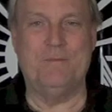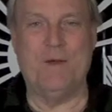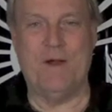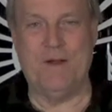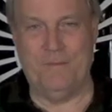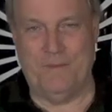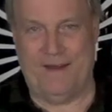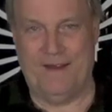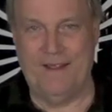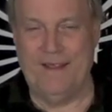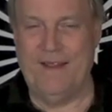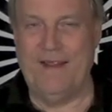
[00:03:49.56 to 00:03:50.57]
Pardon me.
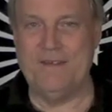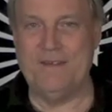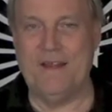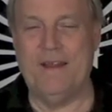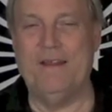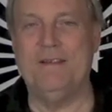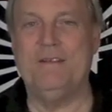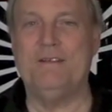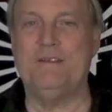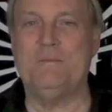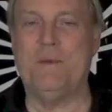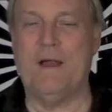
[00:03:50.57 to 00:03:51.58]
It's a
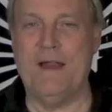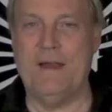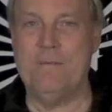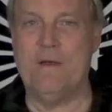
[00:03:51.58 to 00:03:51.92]
spine